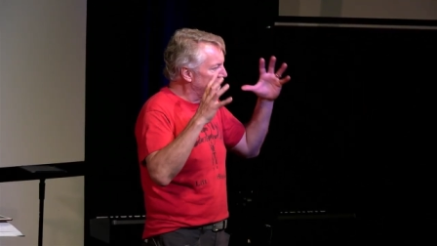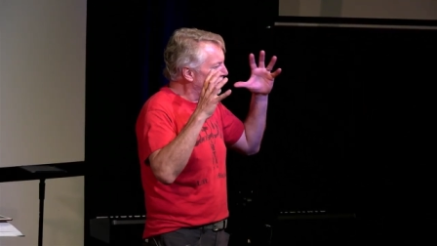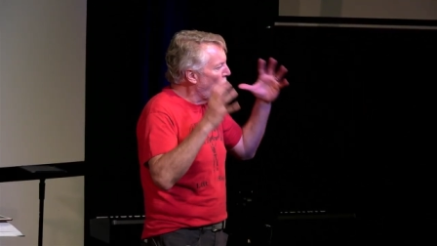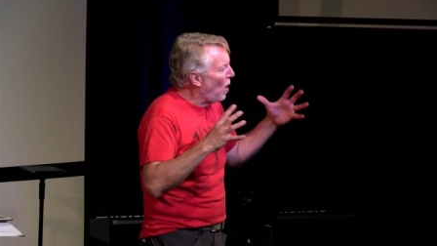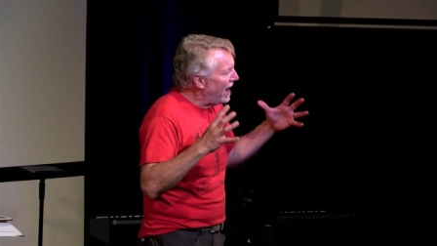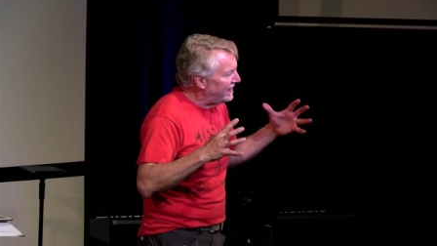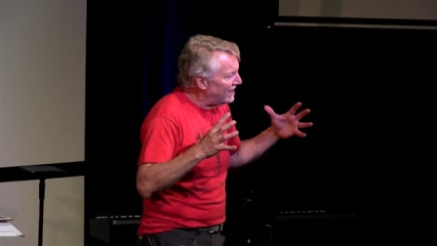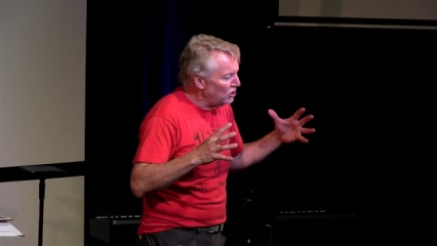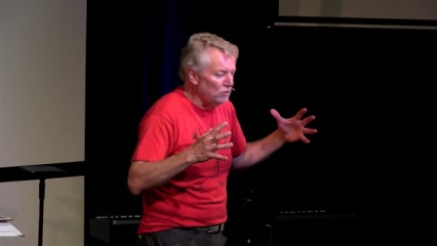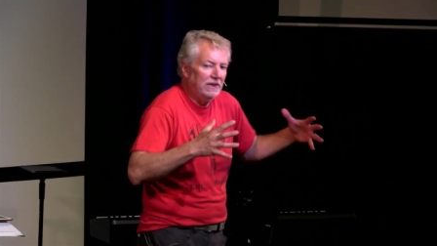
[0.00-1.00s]
the way
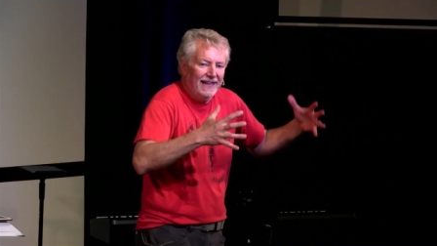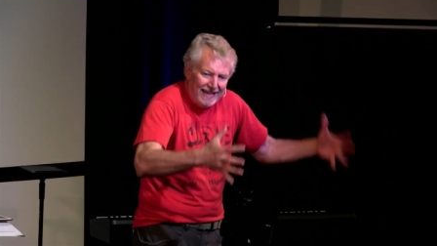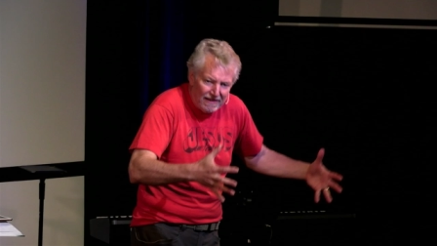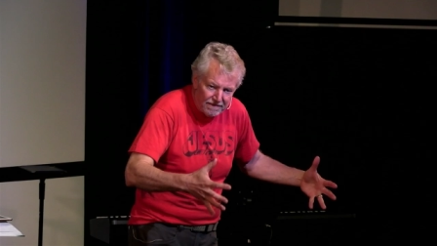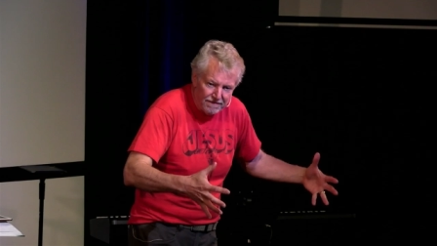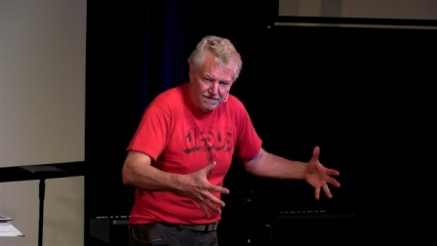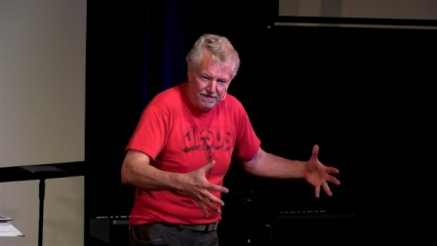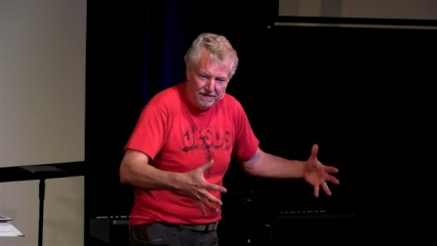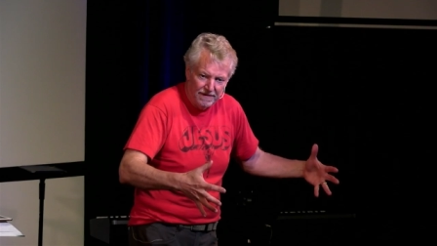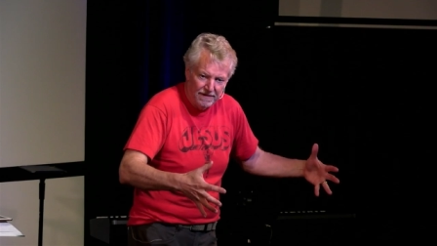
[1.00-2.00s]
that you live.
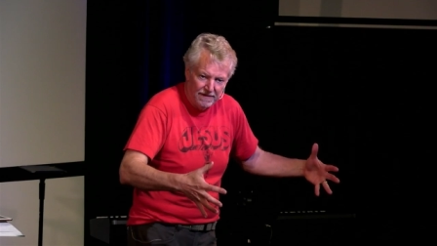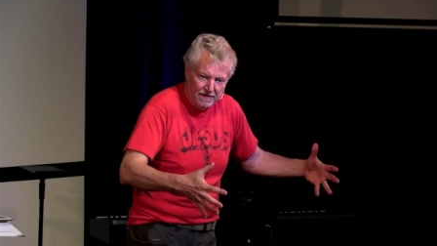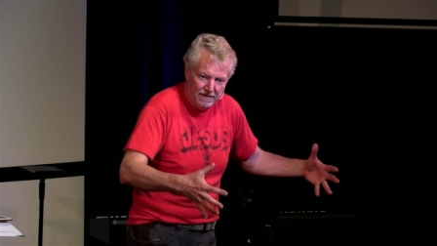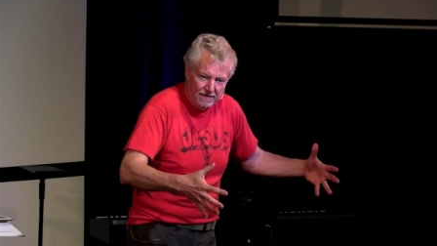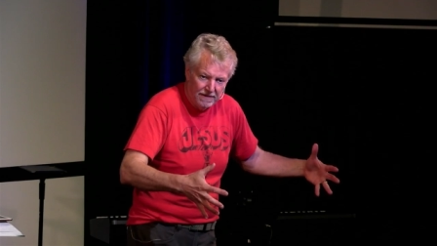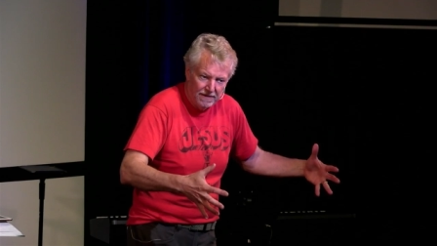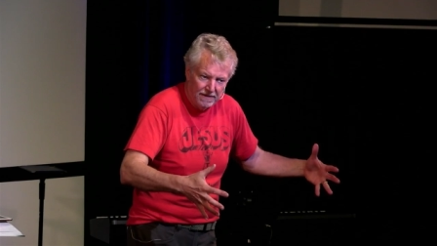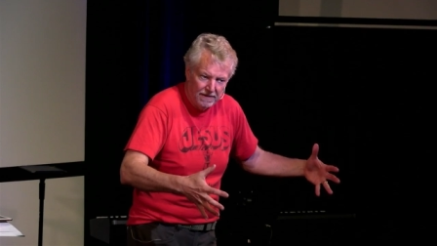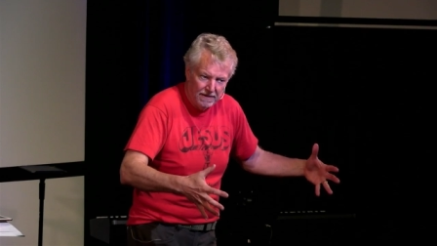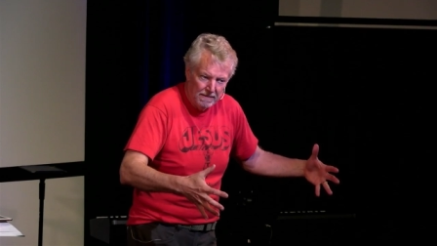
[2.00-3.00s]

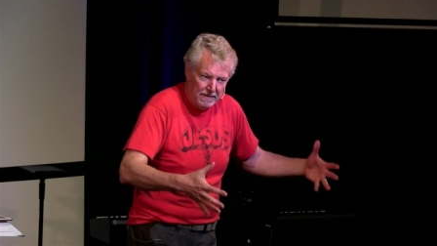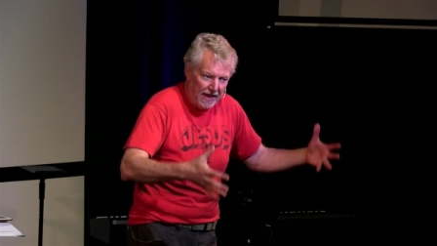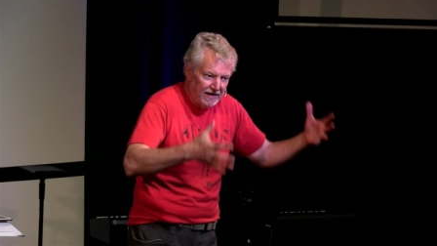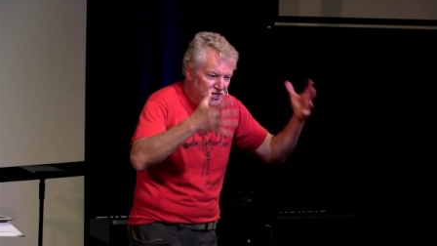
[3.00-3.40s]
And it